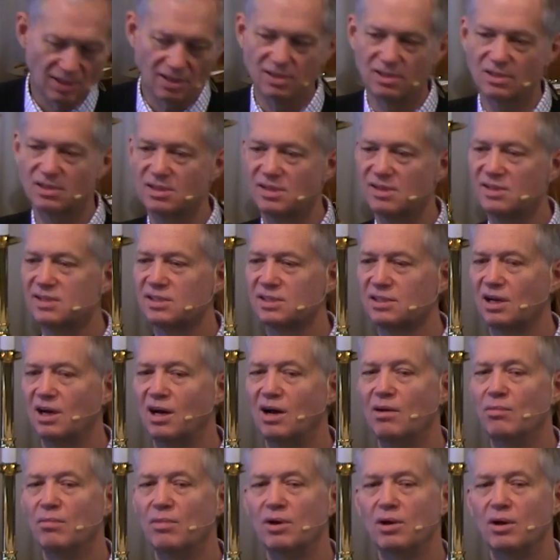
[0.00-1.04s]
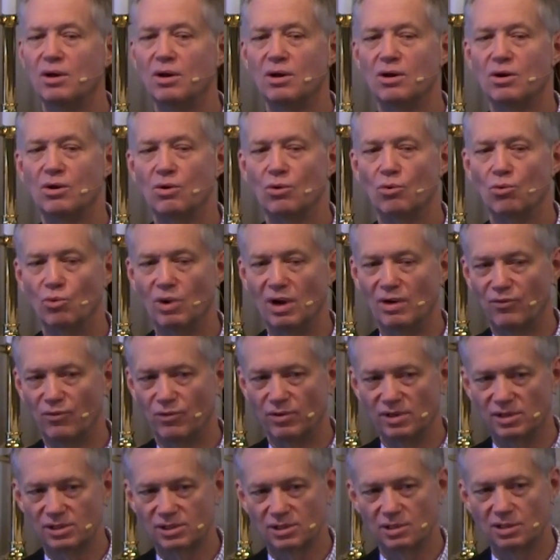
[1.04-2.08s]
is this psalm
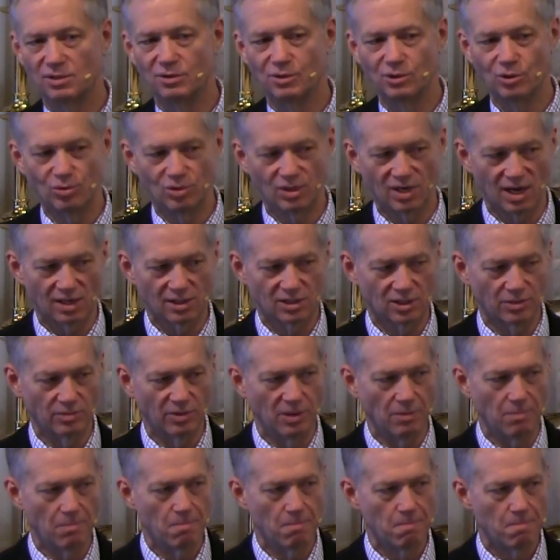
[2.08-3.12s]
referenced in the New Testament.